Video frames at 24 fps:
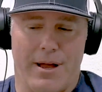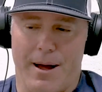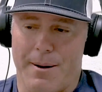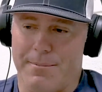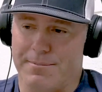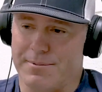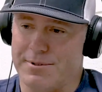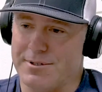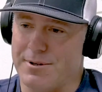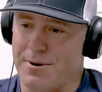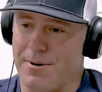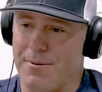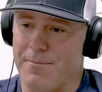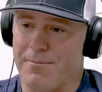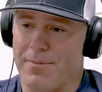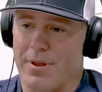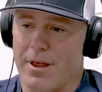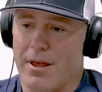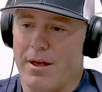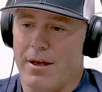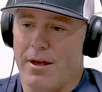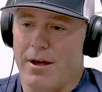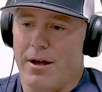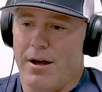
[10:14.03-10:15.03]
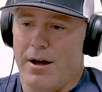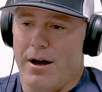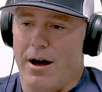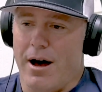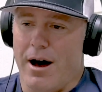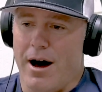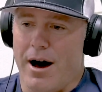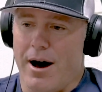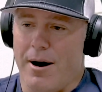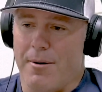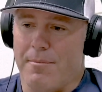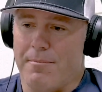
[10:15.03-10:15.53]
Yeah. So,
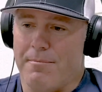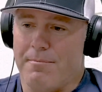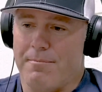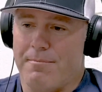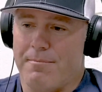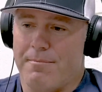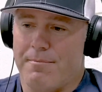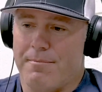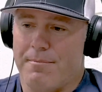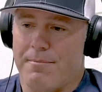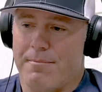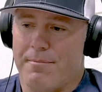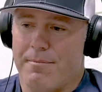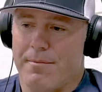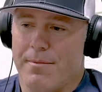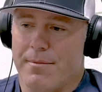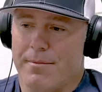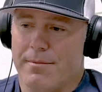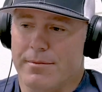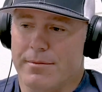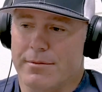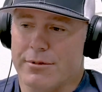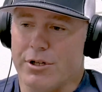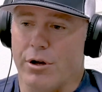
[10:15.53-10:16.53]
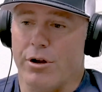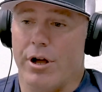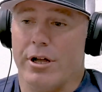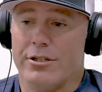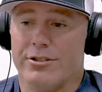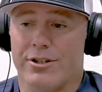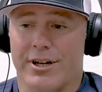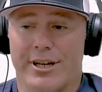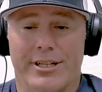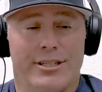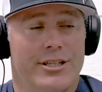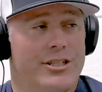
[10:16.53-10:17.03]
so you
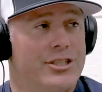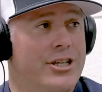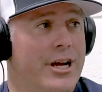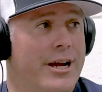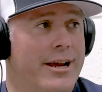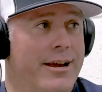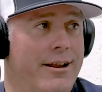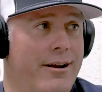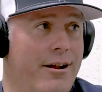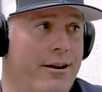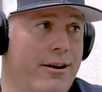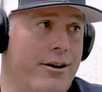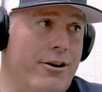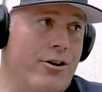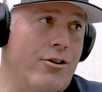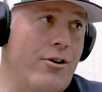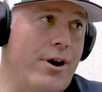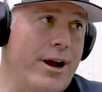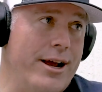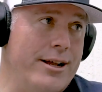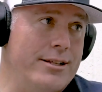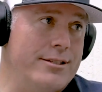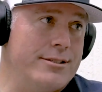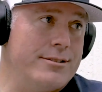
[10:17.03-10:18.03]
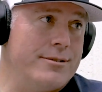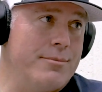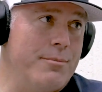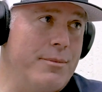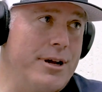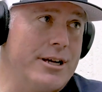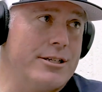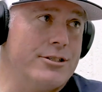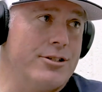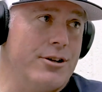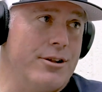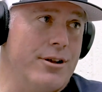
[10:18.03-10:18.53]
also get to check in on their grades,
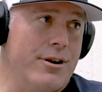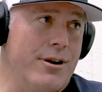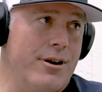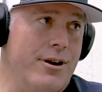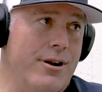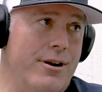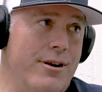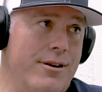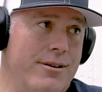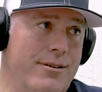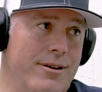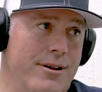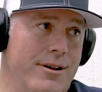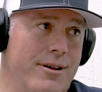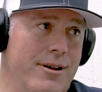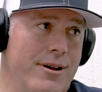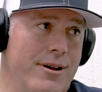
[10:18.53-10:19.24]
make sure they're.